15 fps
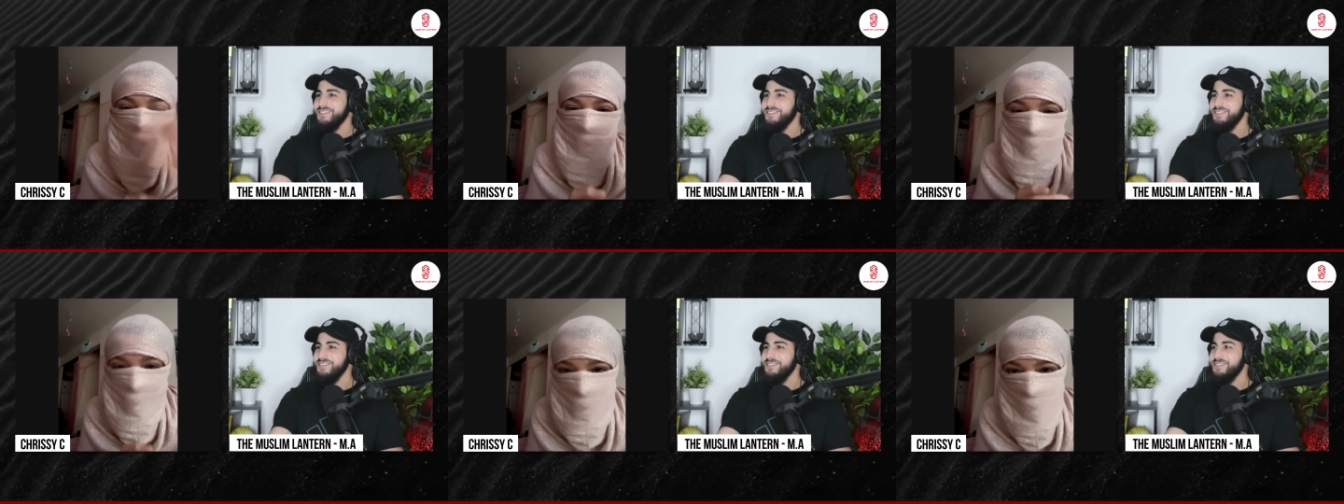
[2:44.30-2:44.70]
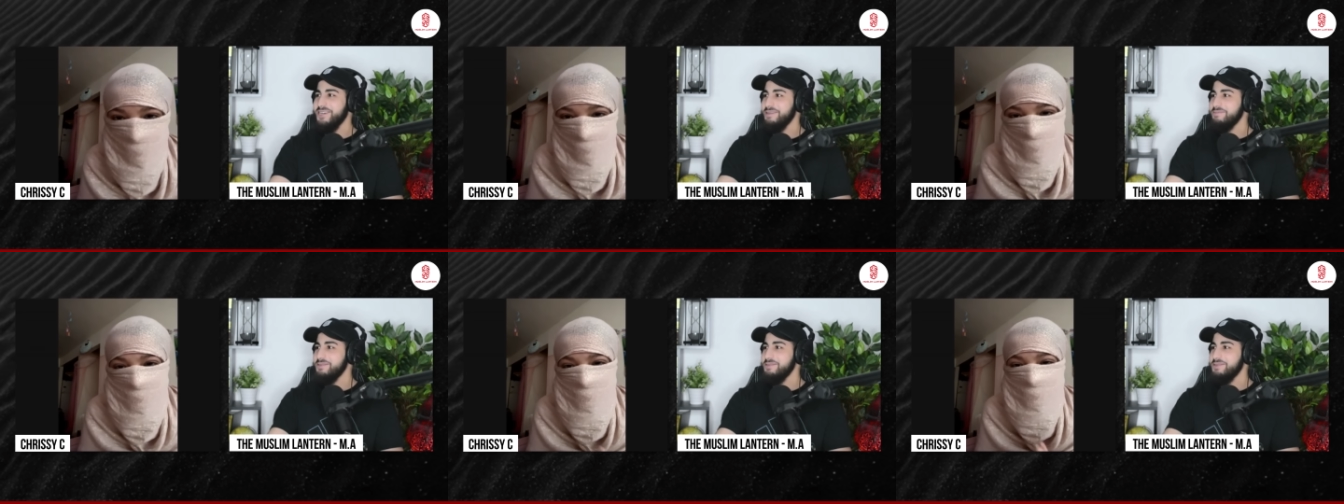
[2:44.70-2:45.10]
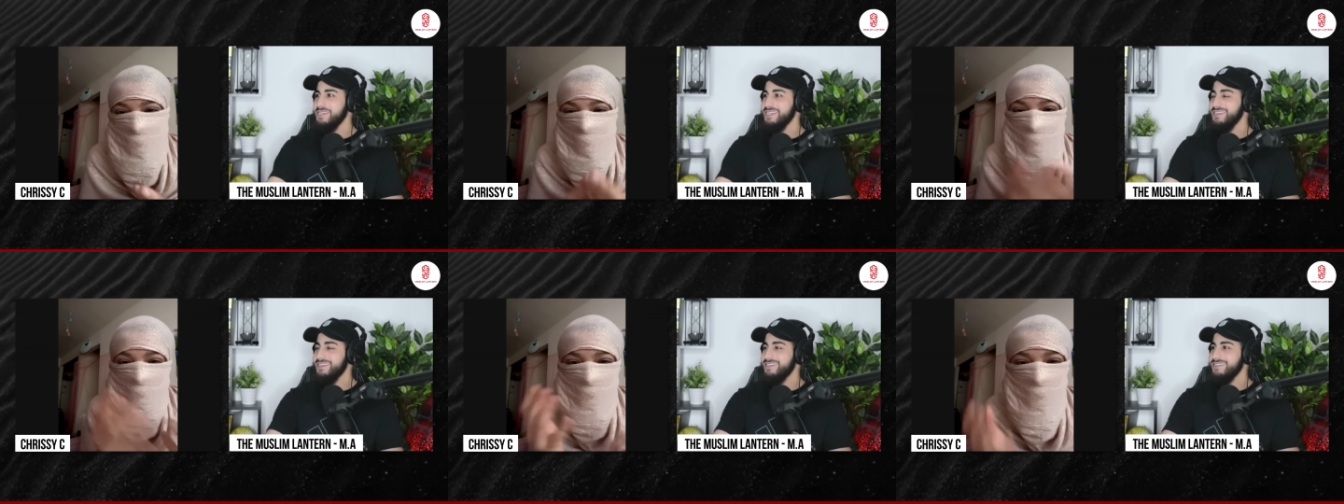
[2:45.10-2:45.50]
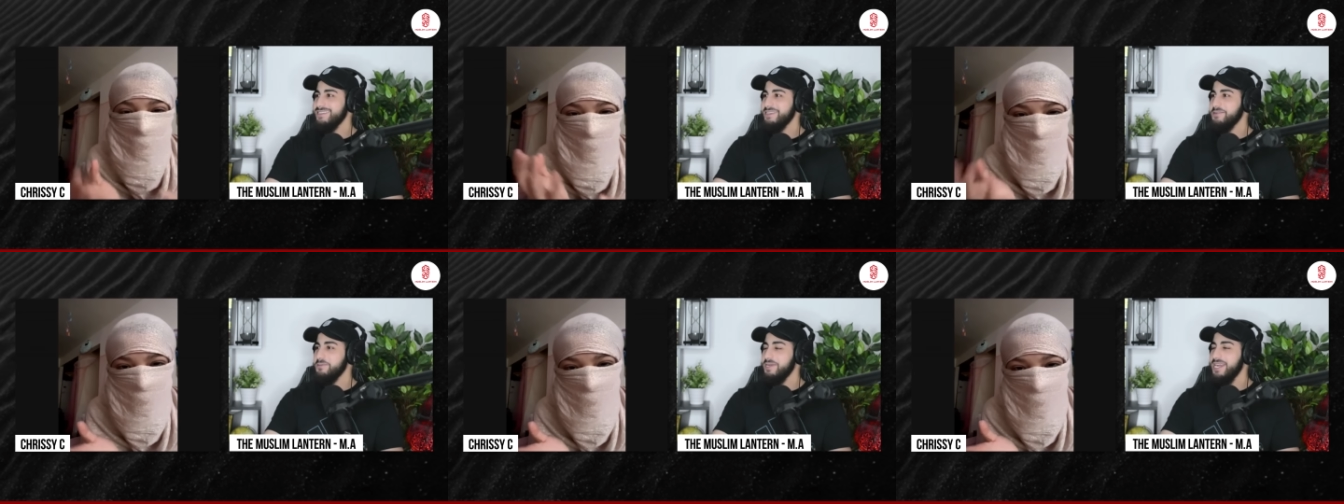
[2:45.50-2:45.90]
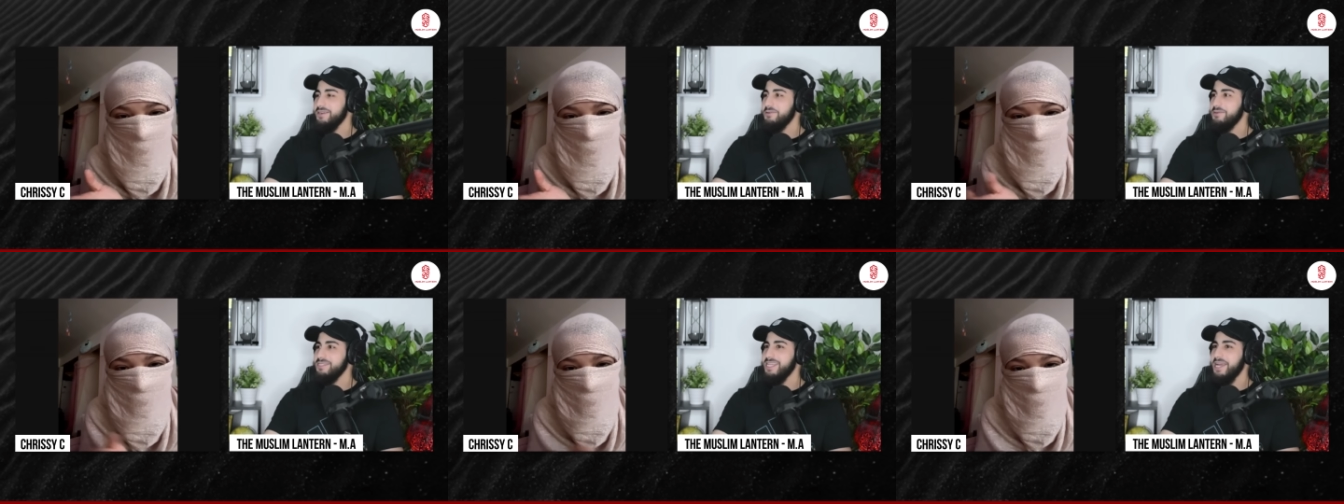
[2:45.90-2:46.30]
no, no absolutely not we're
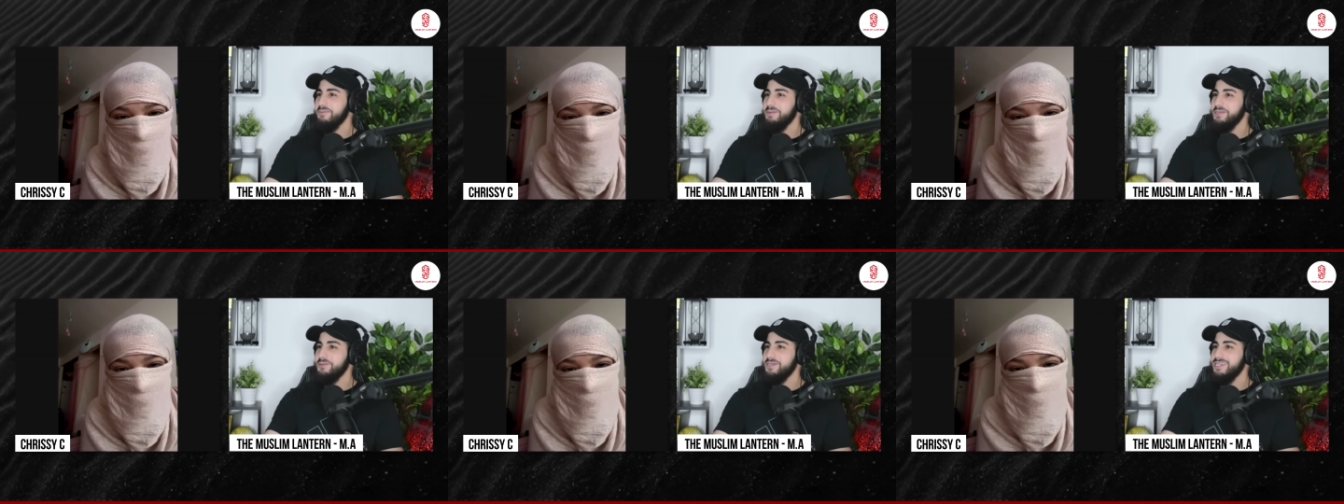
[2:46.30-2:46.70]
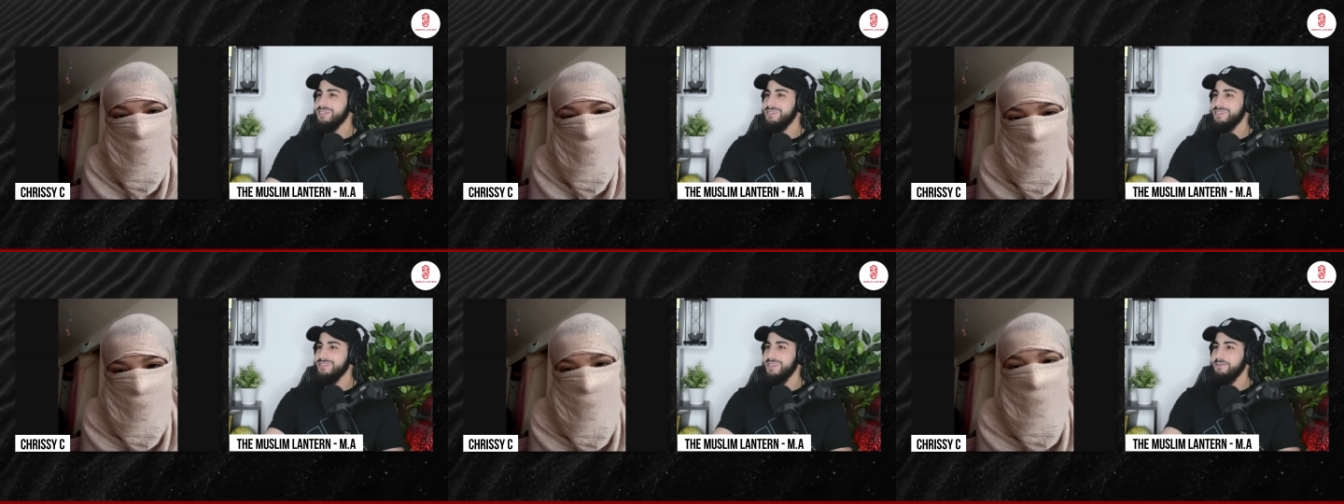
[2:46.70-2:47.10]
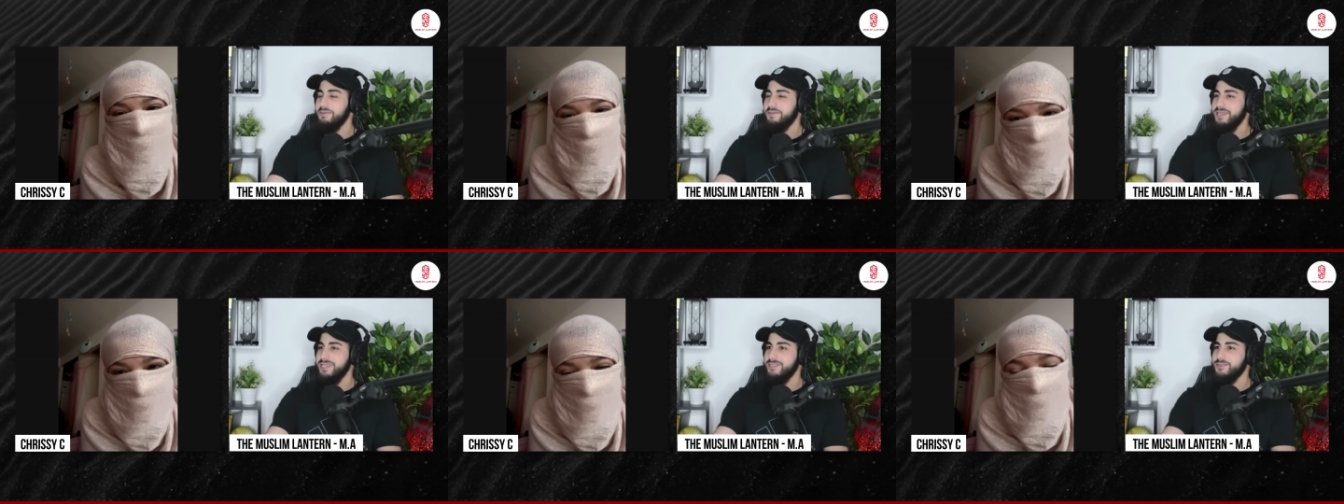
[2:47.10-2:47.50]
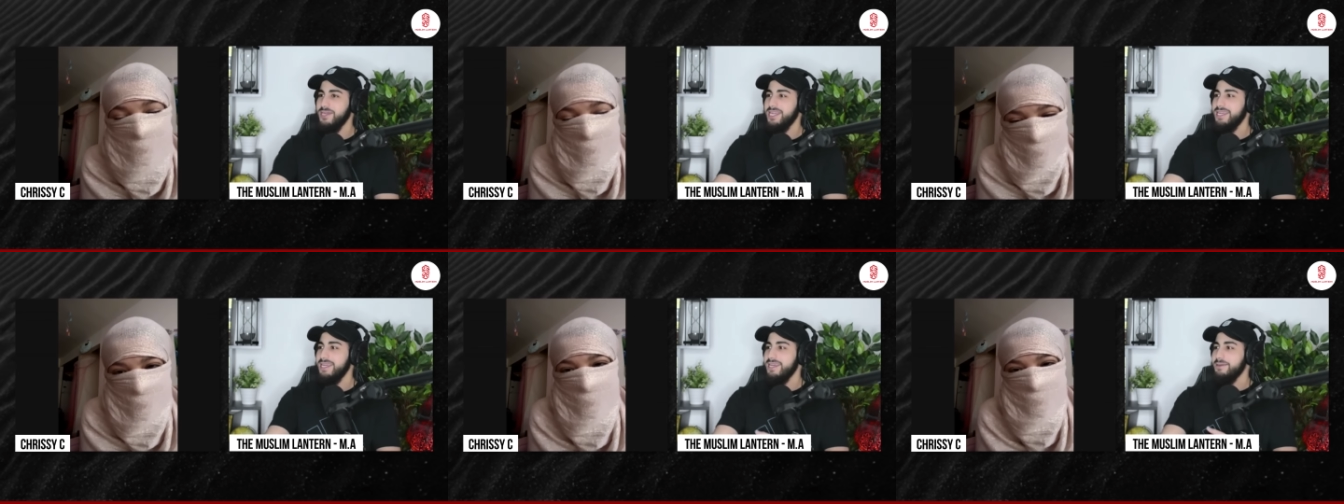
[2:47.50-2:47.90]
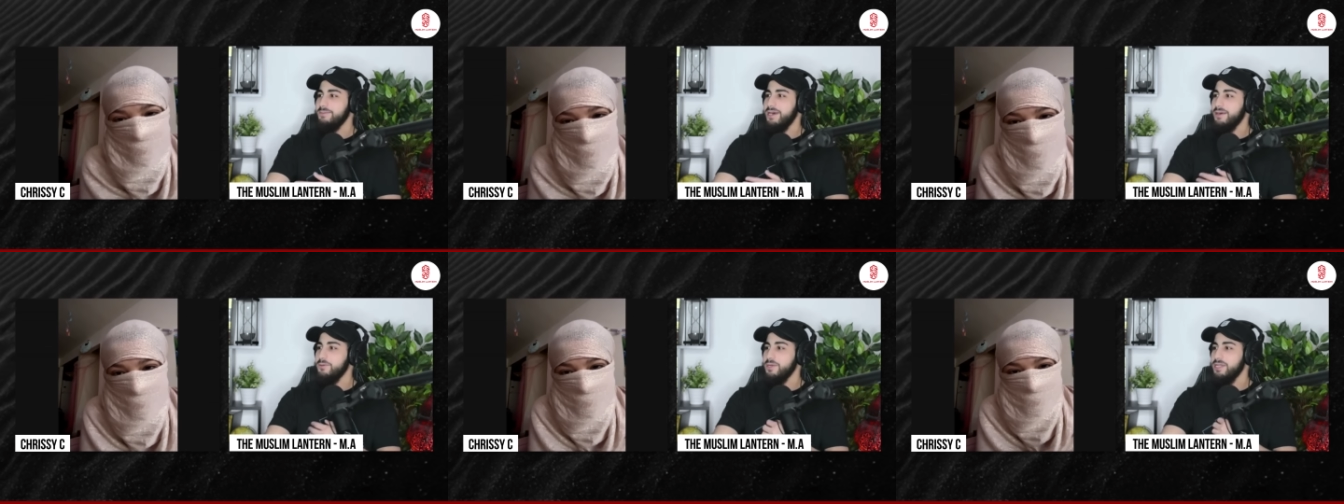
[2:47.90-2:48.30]
always happy to hear these type of things right
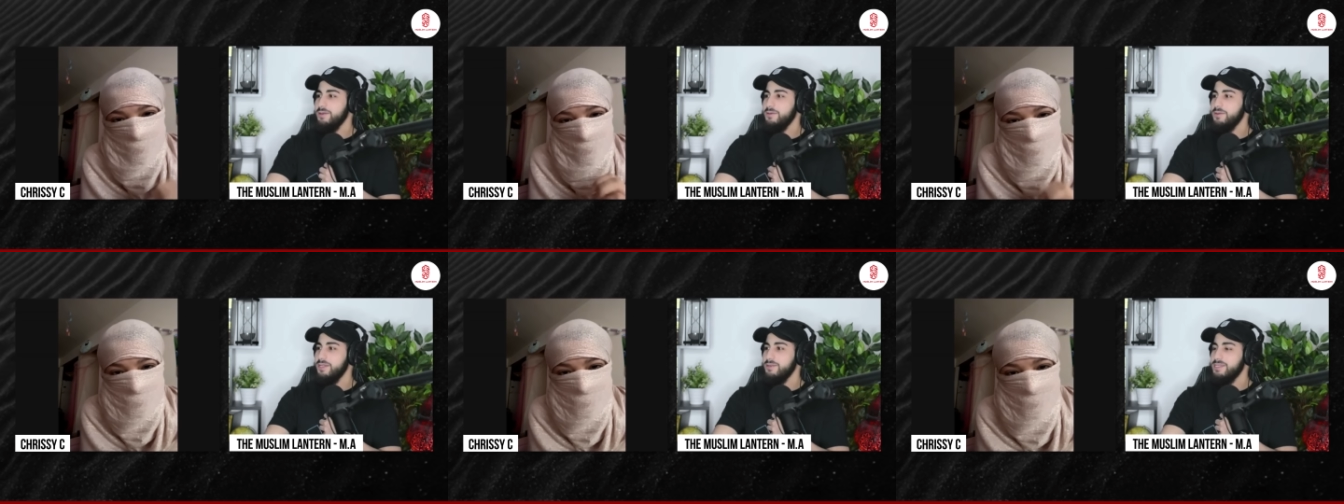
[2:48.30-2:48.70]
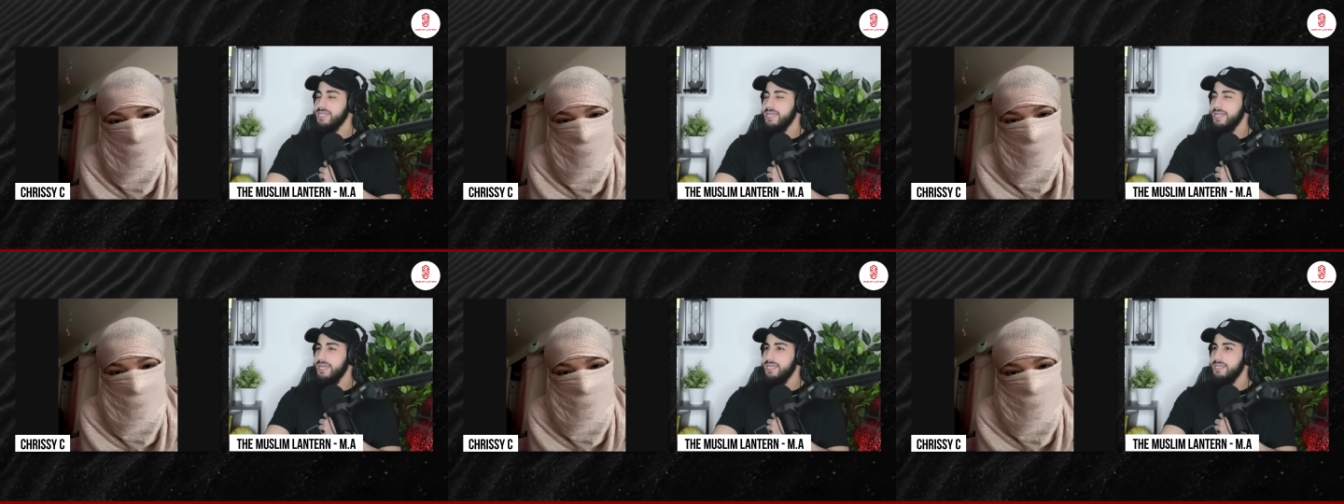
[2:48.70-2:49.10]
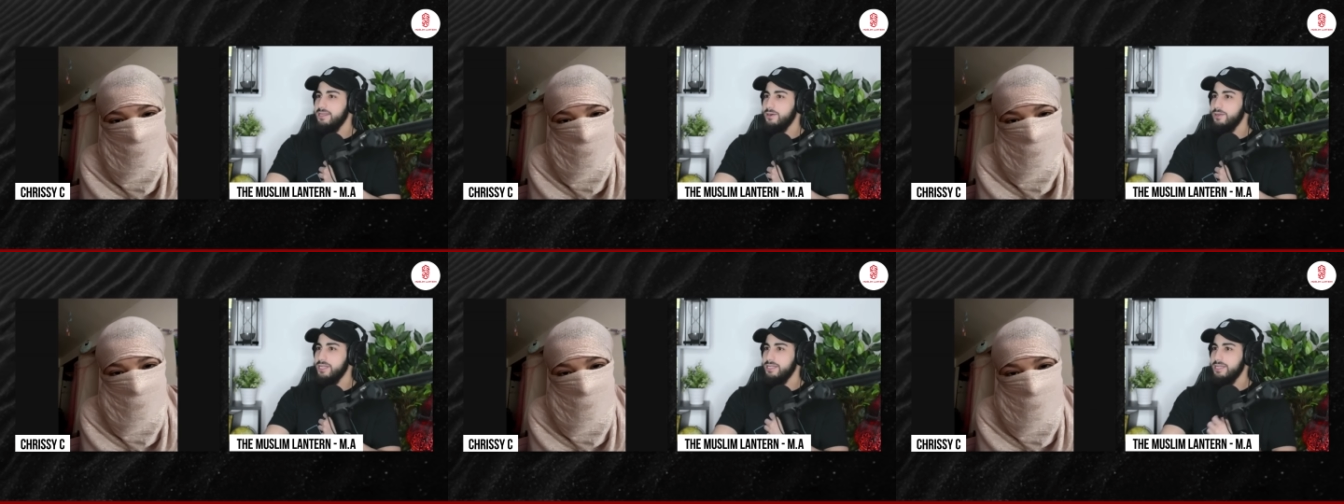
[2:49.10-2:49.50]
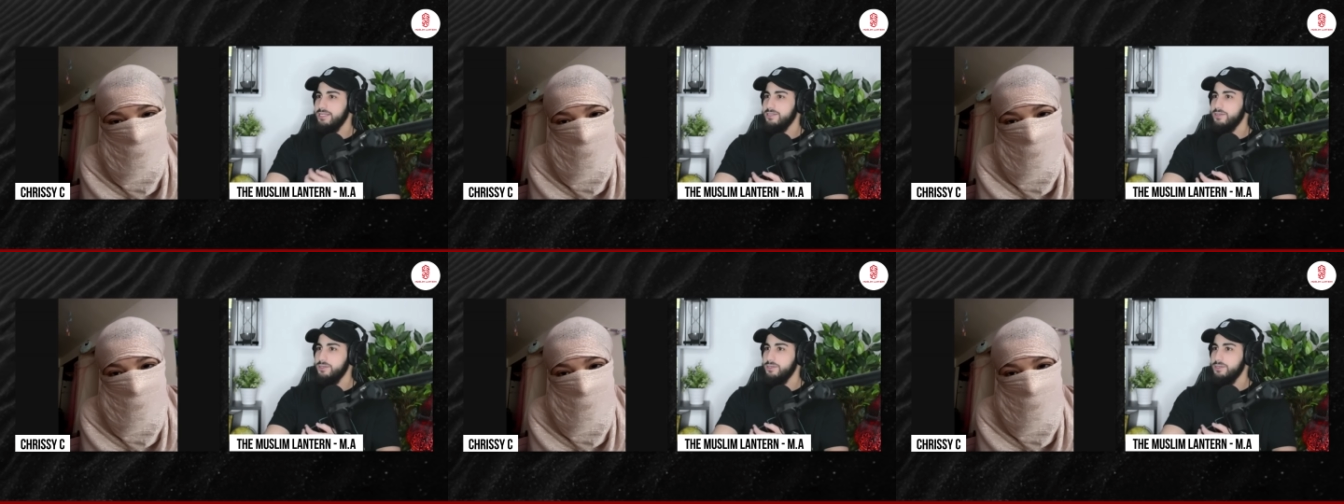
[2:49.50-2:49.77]
but when it, you when you say like the only thing, so you,